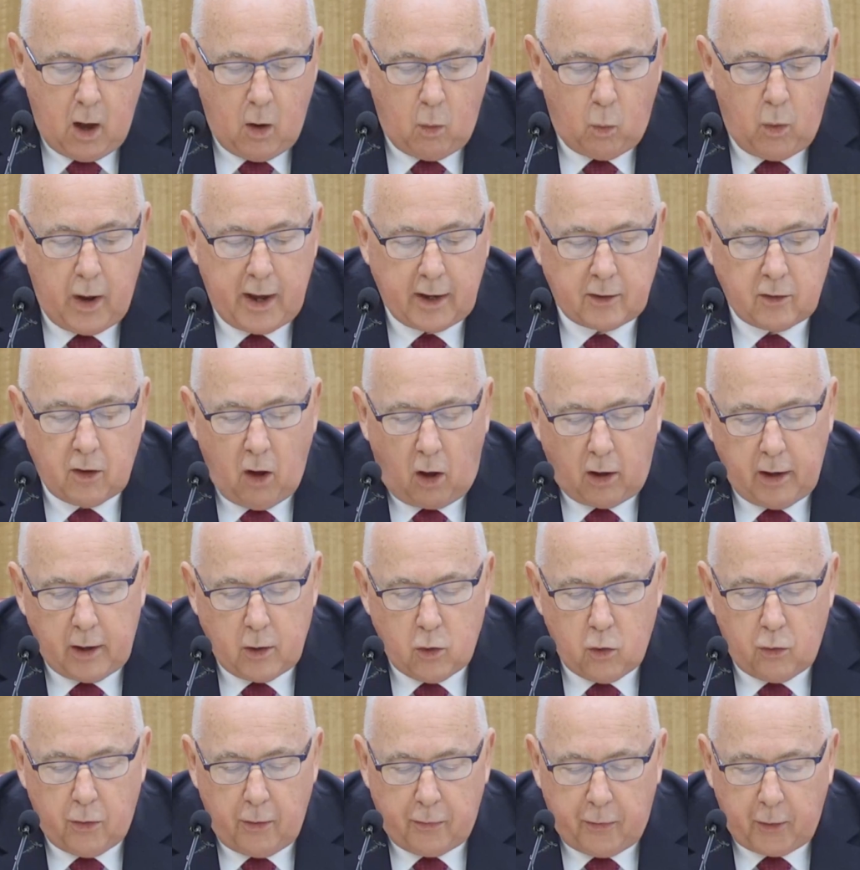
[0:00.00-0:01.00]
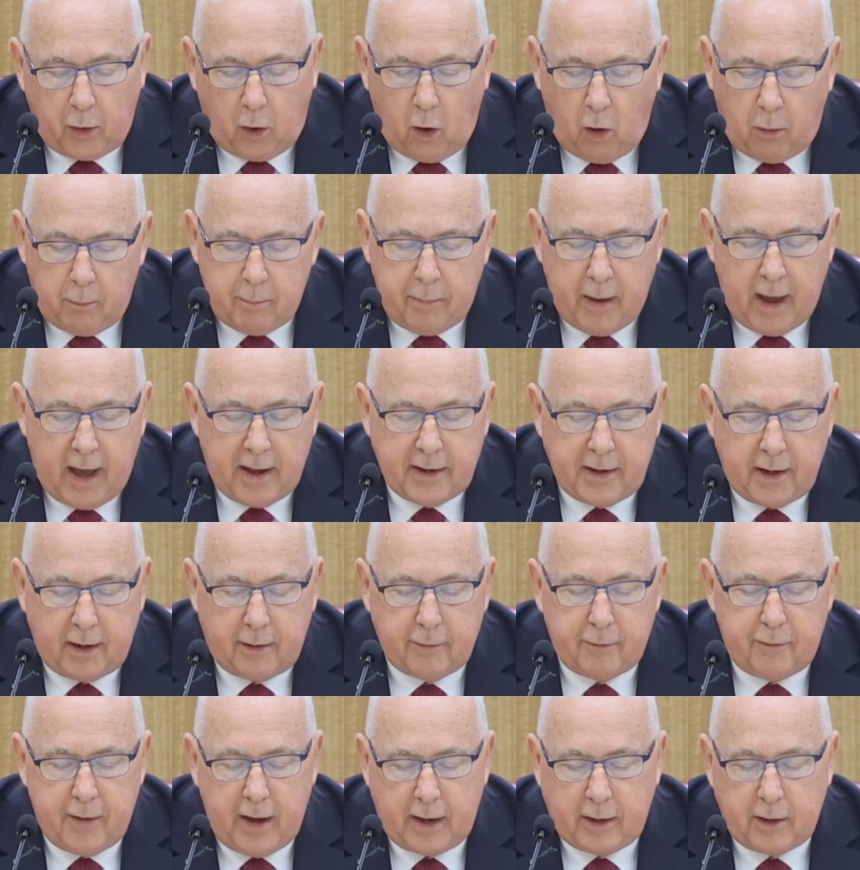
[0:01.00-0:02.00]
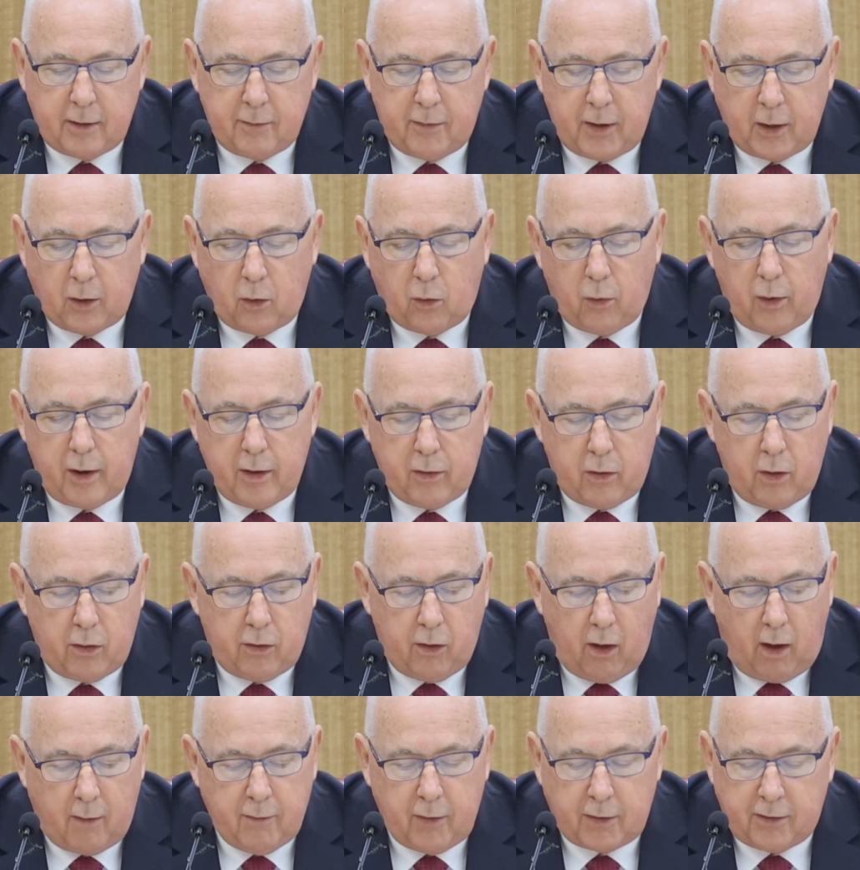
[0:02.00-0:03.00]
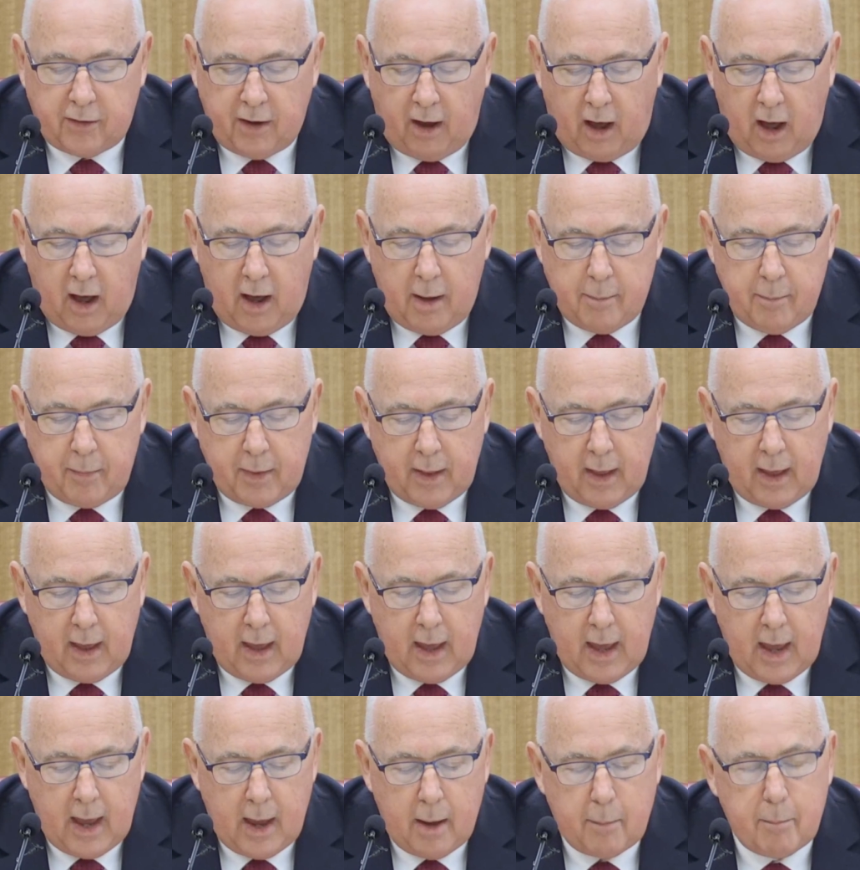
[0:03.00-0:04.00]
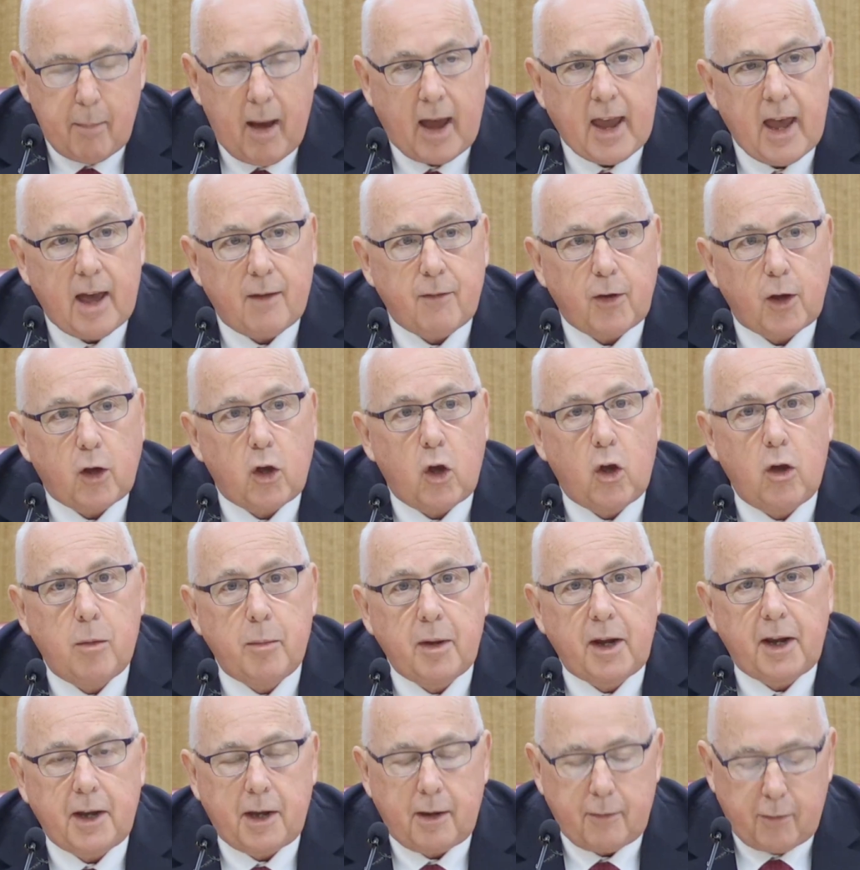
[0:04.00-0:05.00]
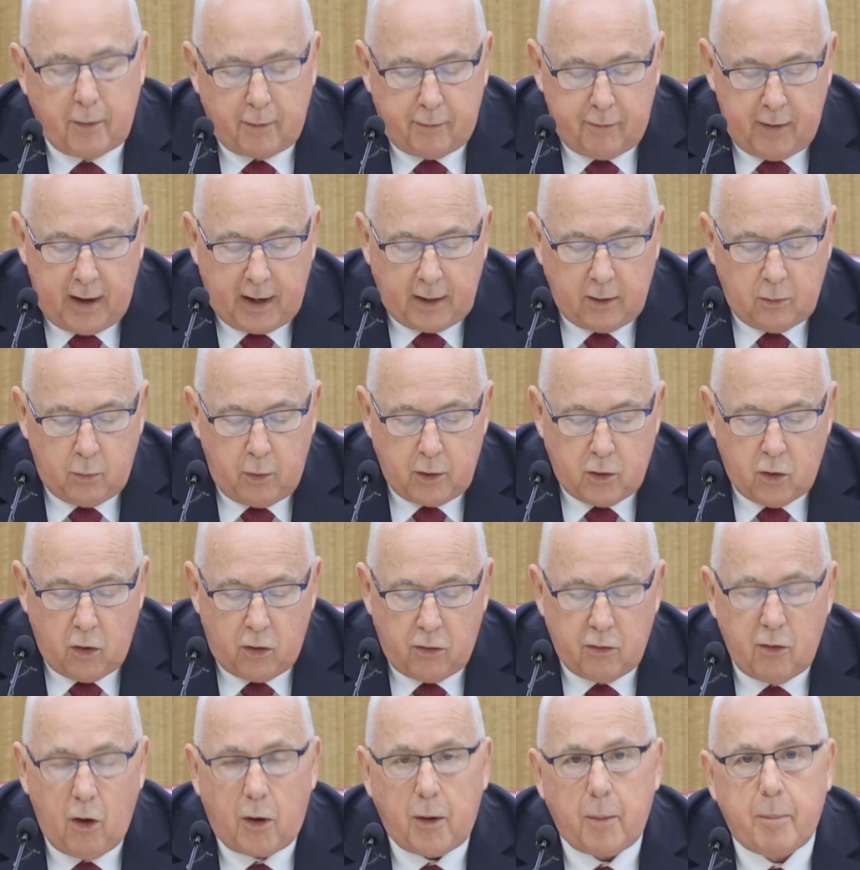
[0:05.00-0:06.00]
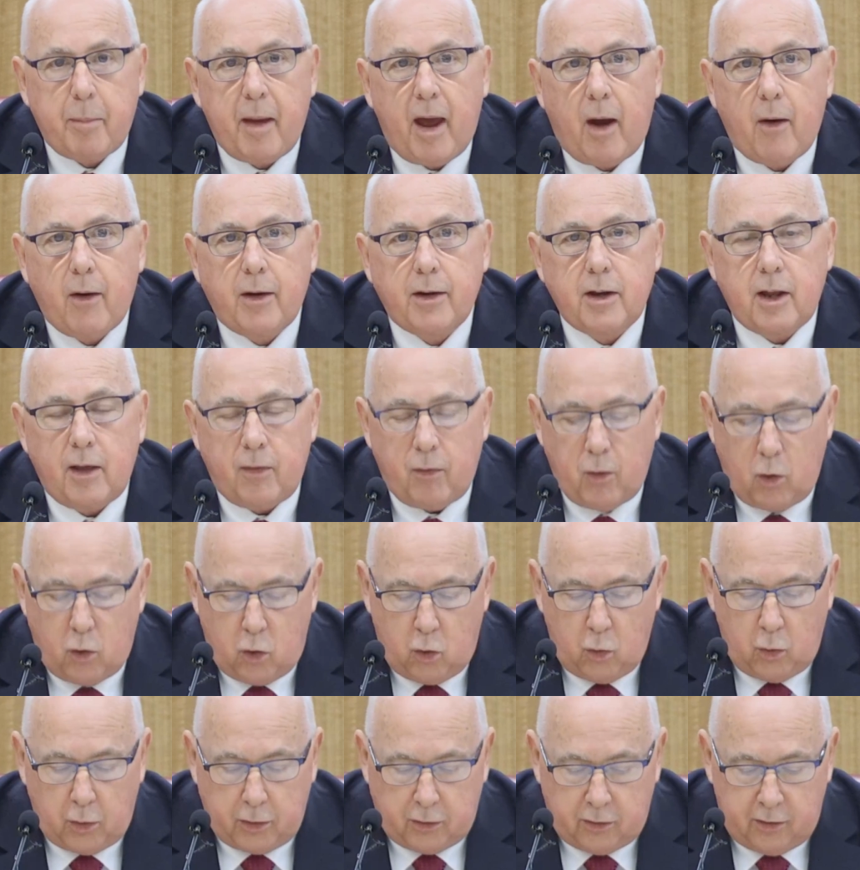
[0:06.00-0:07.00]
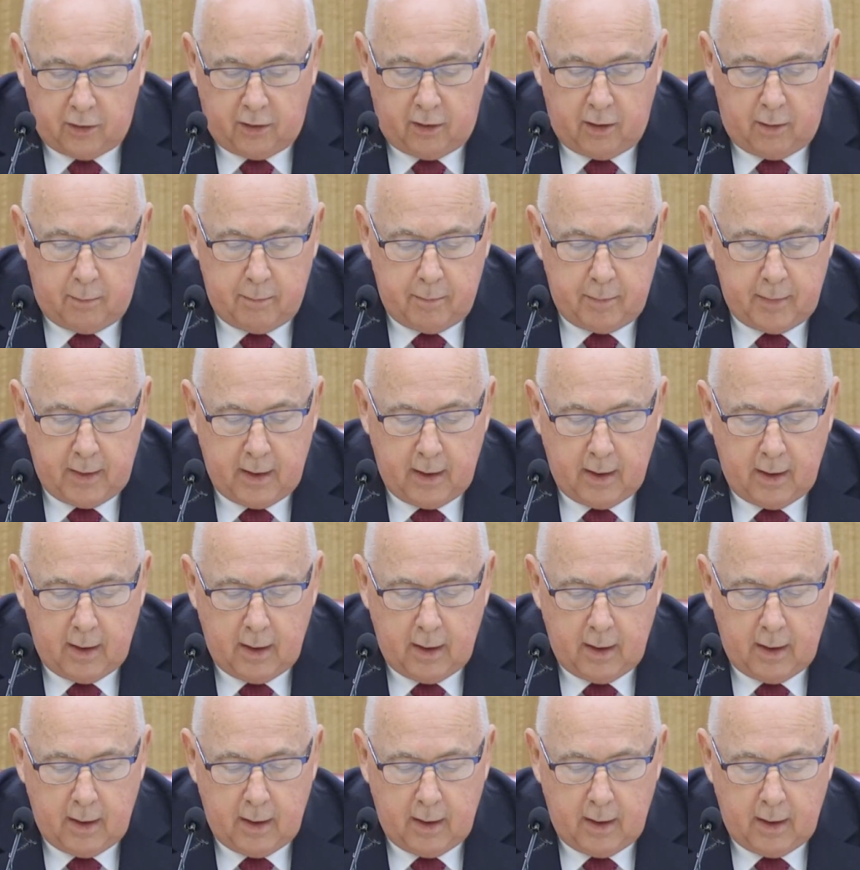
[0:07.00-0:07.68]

We acknowledge that the compounding effect of increases over time may have a cumulative effect which is not apparent in the short term.